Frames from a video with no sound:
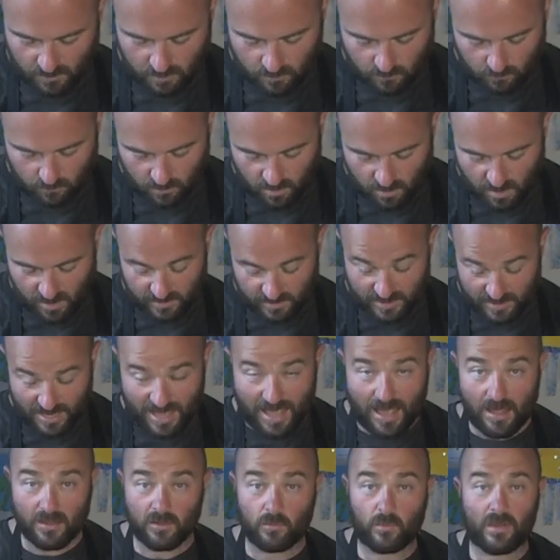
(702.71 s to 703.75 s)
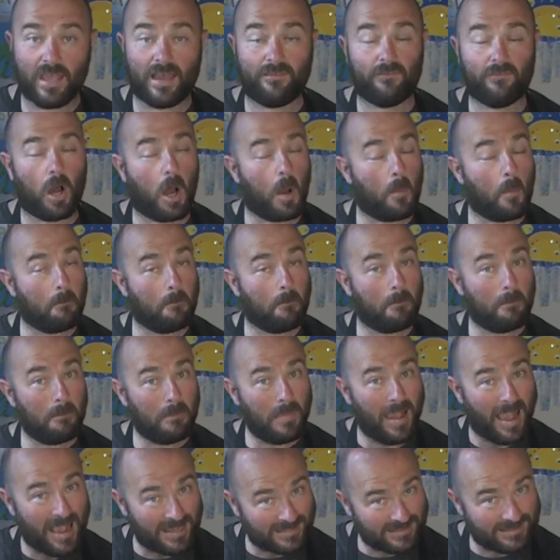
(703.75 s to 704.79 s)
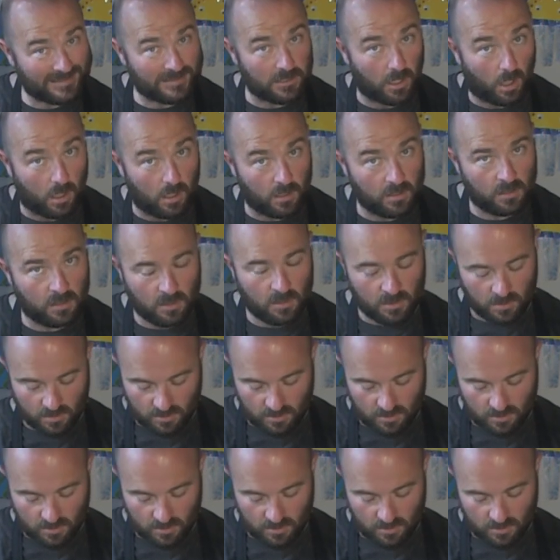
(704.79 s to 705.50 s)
Right, now that we have our mast on,